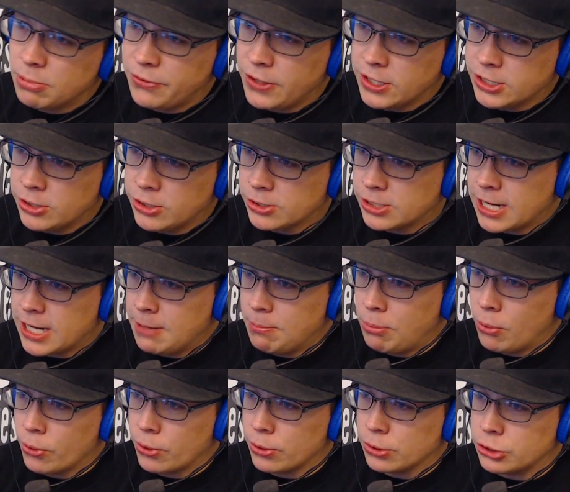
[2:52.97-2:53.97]
Professional
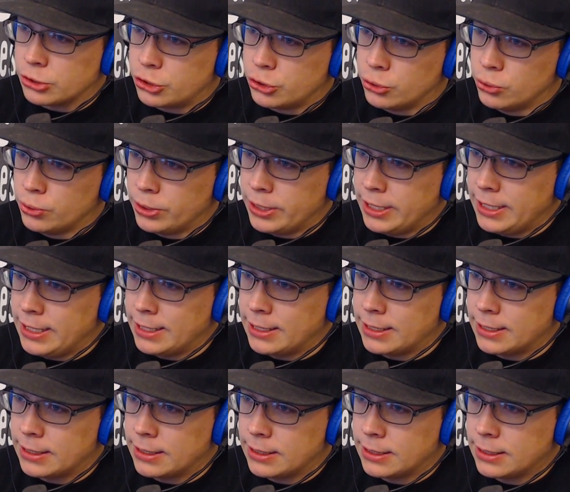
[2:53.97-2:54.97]
skateboarder
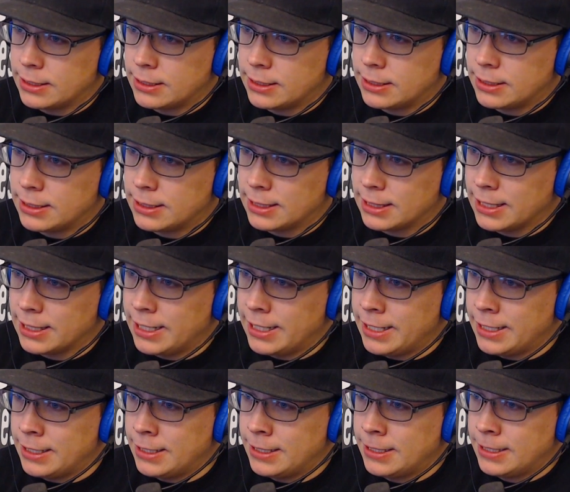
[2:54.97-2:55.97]
Julie
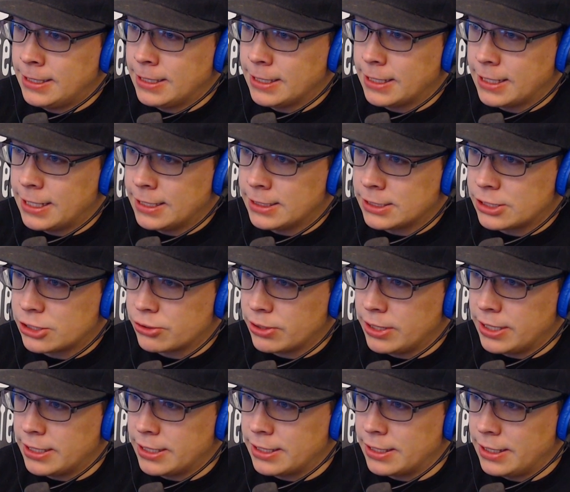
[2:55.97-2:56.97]
Lynn
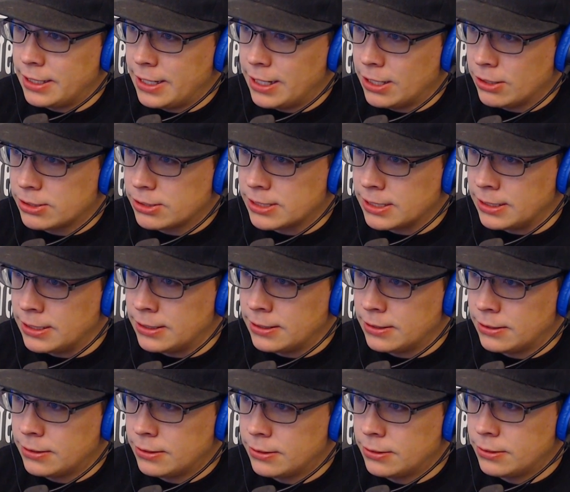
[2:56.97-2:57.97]
Kinstred
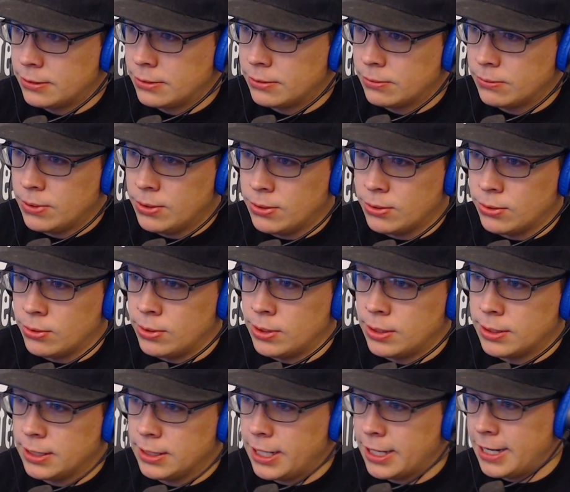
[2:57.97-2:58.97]
Nelson, whoa,
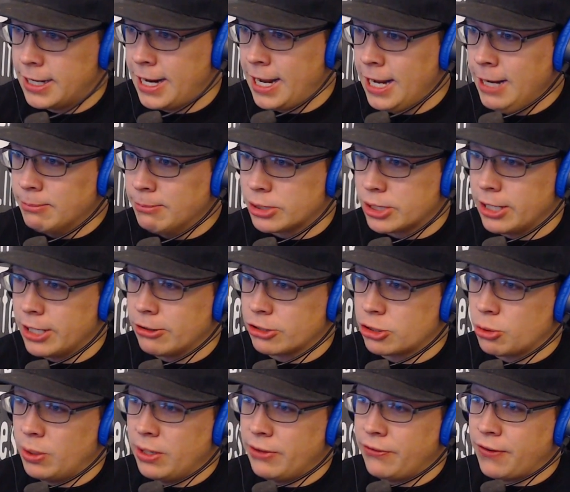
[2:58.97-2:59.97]
a lot of names
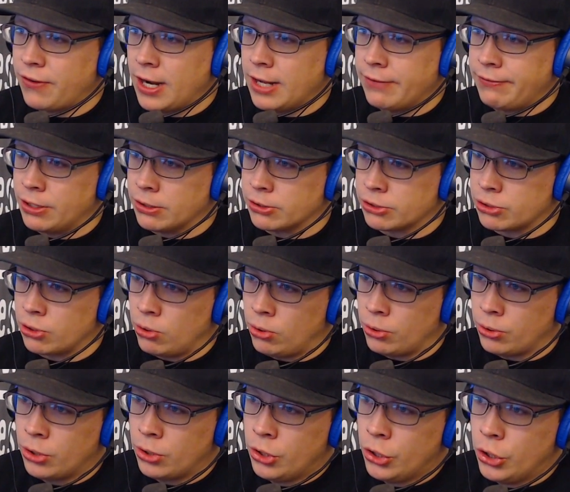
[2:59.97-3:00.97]
there, 25 years
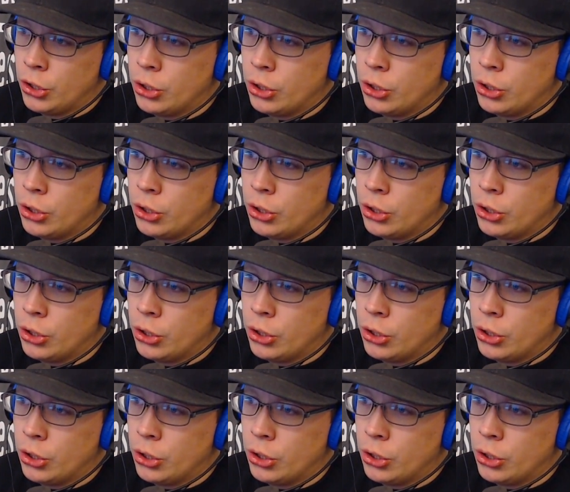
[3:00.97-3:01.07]
old,